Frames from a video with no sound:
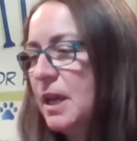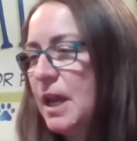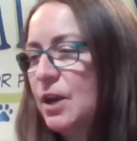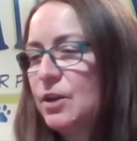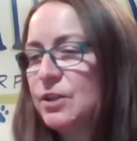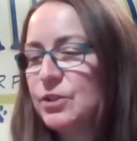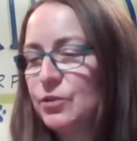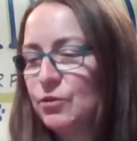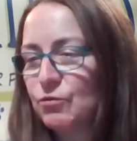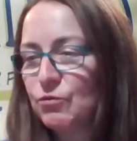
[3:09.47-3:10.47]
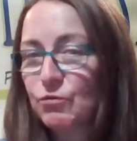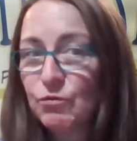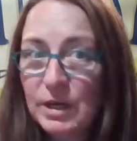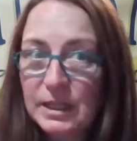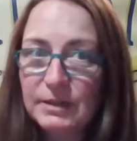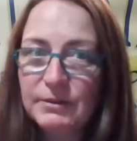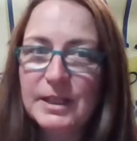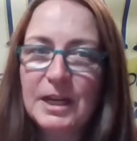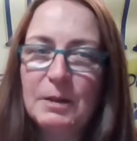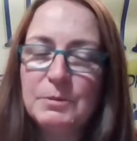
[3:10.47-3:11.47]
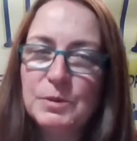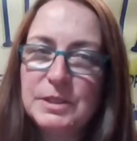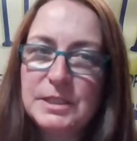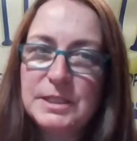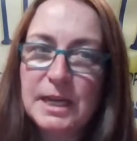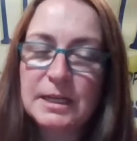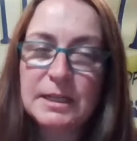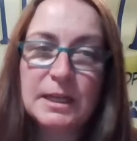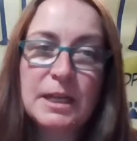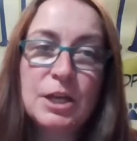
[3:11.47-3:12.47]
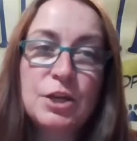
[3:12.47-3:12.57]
It also really, really helps with detangling.